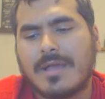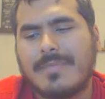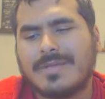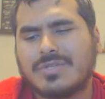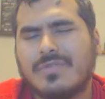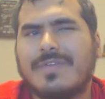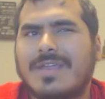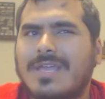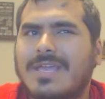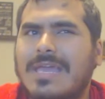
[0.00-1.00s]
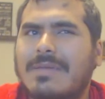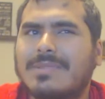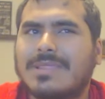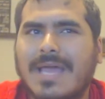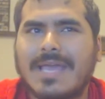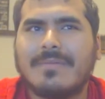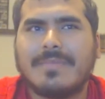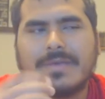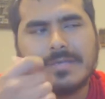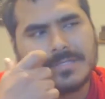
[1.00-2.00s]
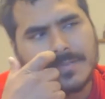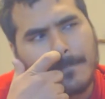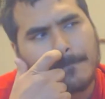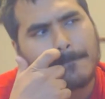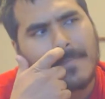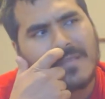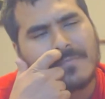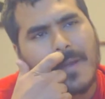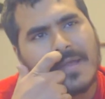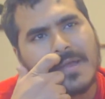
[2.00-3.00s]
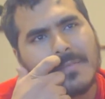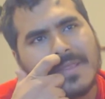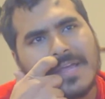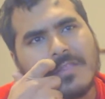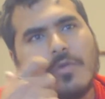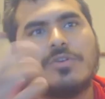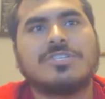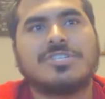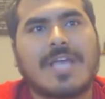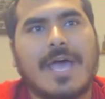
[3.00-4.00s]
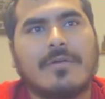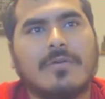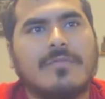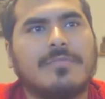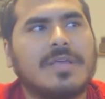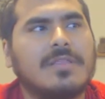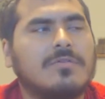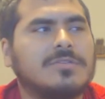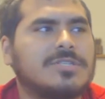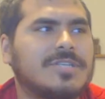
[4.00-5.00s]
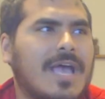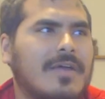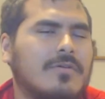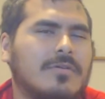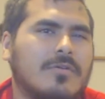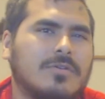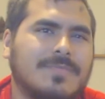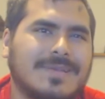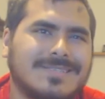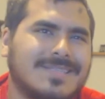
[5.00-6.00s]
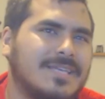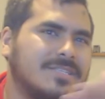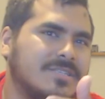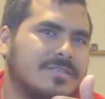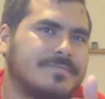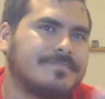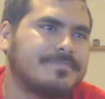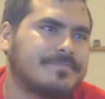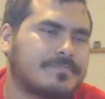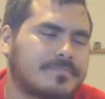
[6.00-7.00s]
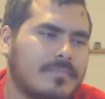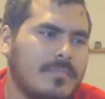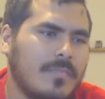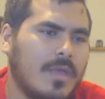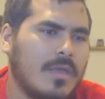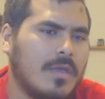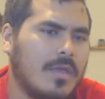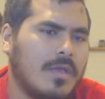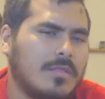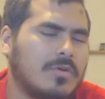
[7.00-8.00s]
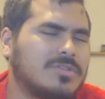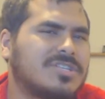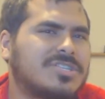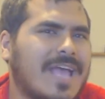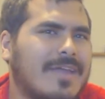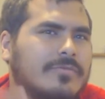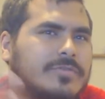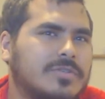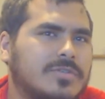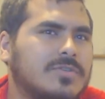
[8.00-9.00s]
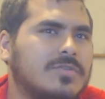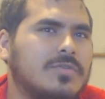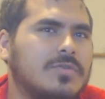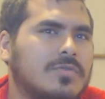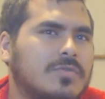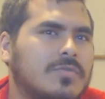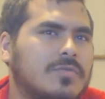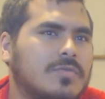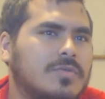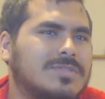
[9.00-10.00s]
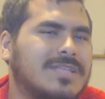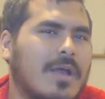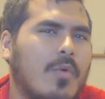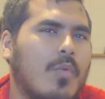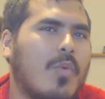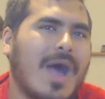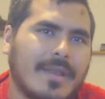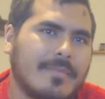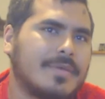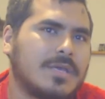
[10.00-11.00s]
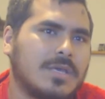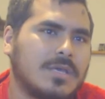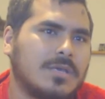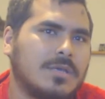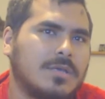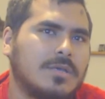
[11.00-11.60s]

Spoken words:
like a Metroidvania game light because it's probably gonna be like Lords of Shadow. If you play Lords of Shadow, it goes by stages. Lords of Shadow 2 was like a wannabe